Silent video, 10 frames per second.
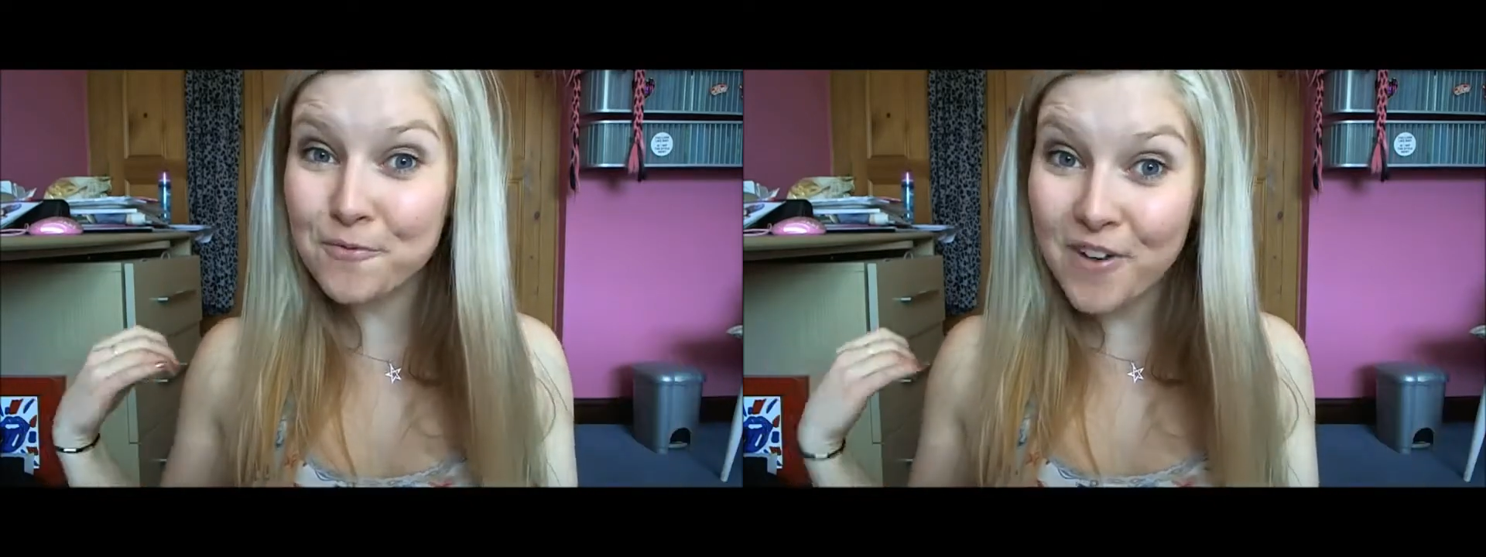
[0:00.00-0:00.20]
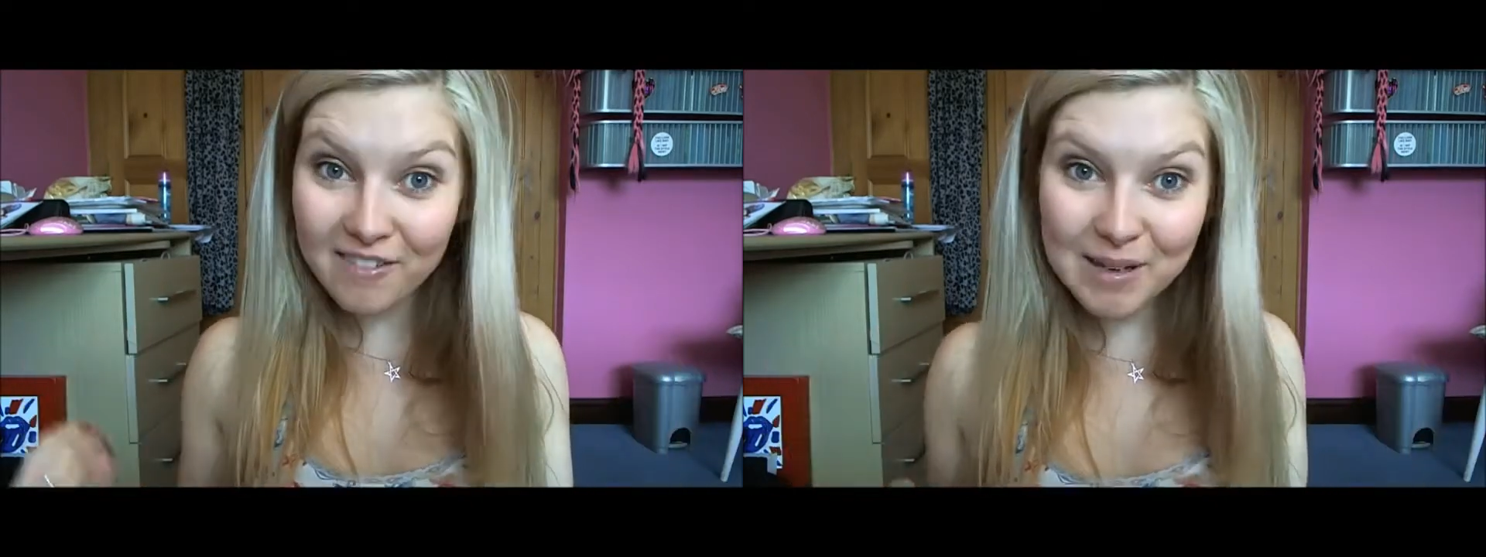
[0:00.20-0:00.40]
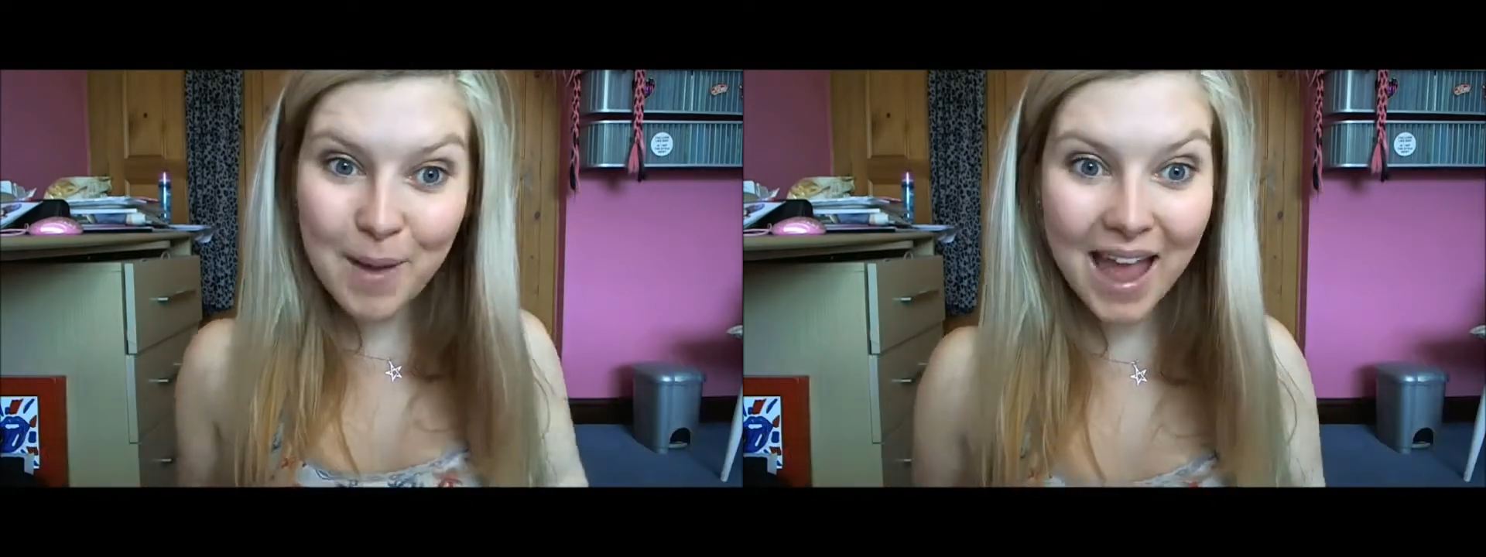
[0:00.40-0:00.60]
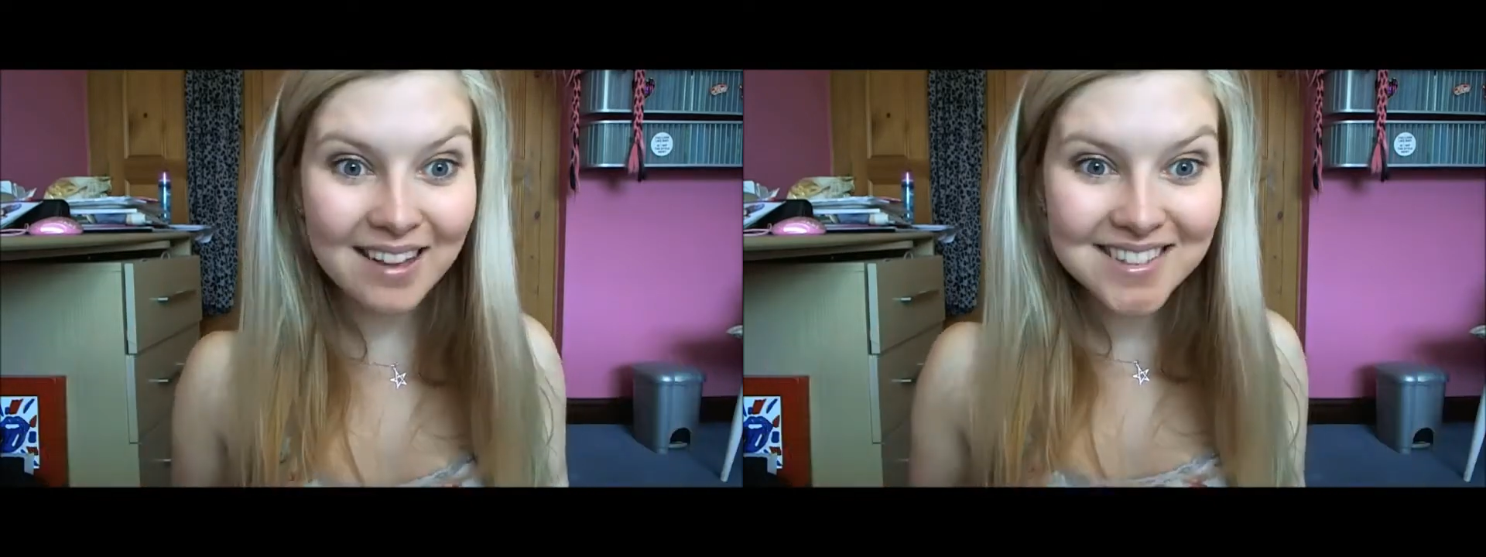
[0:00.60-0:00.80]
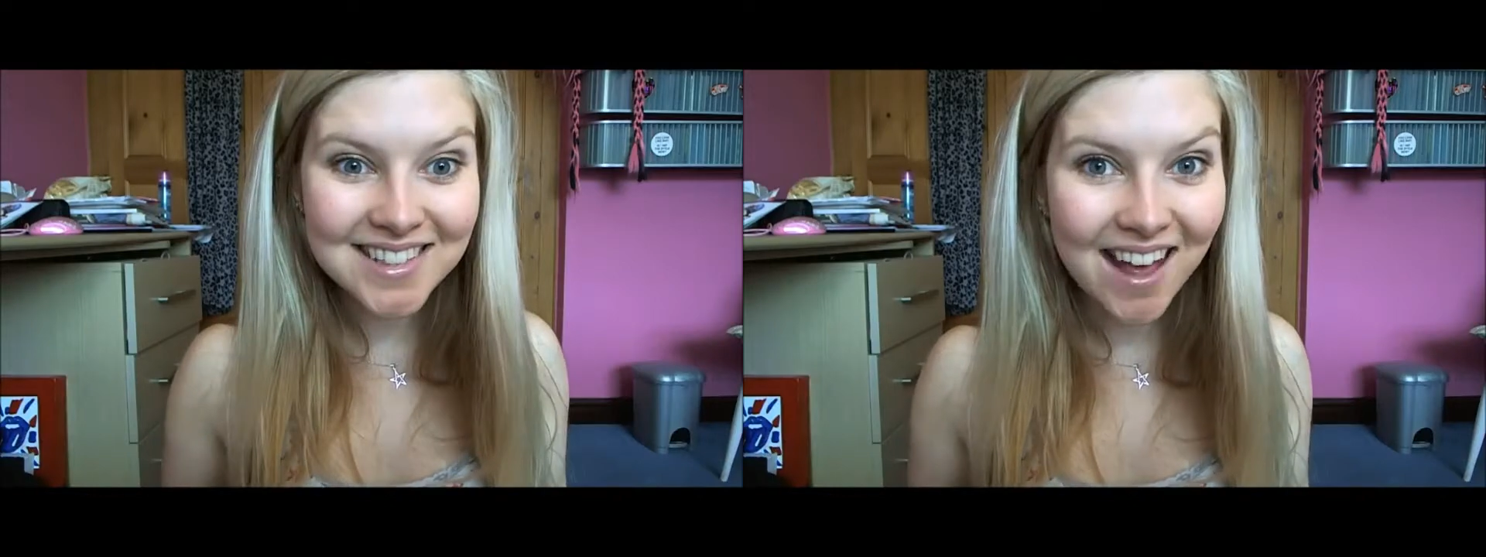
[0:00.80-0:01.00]
very
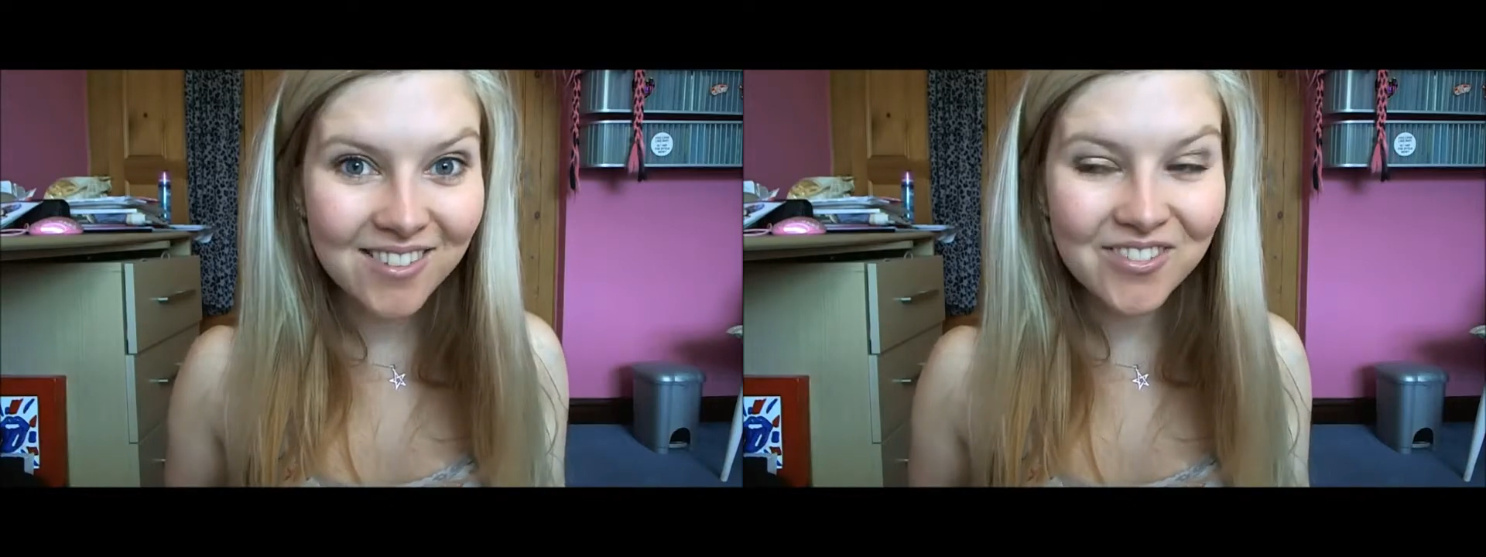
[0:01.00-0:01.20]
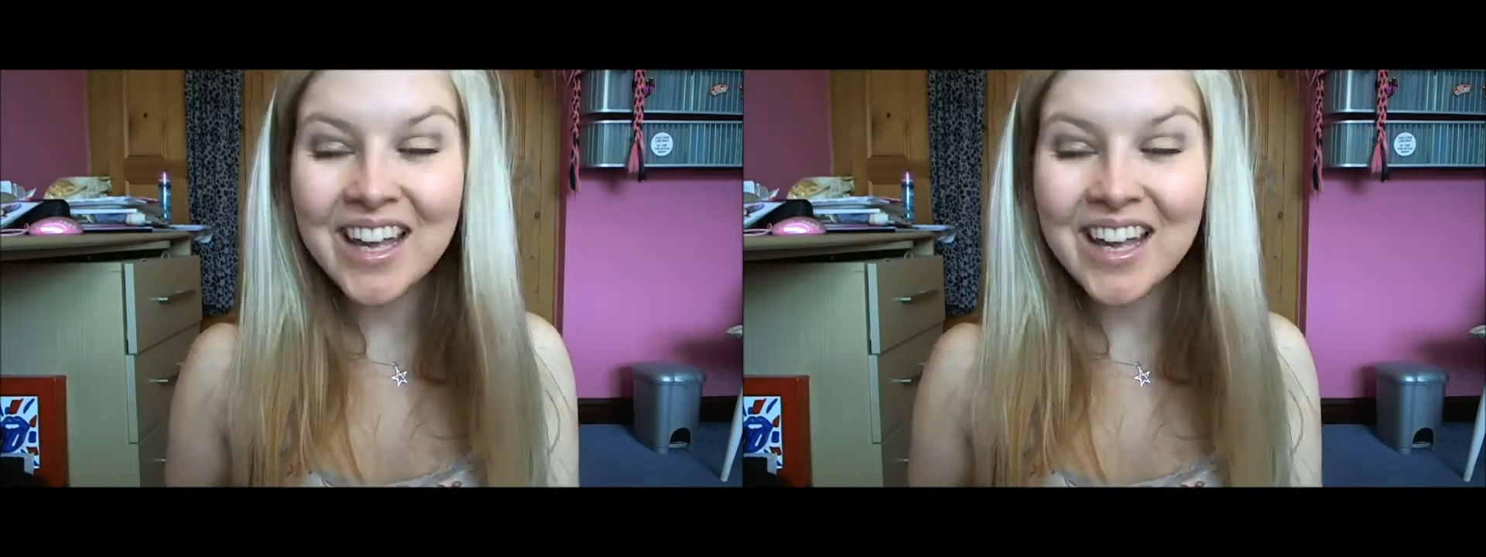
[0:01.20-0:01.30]
pale self.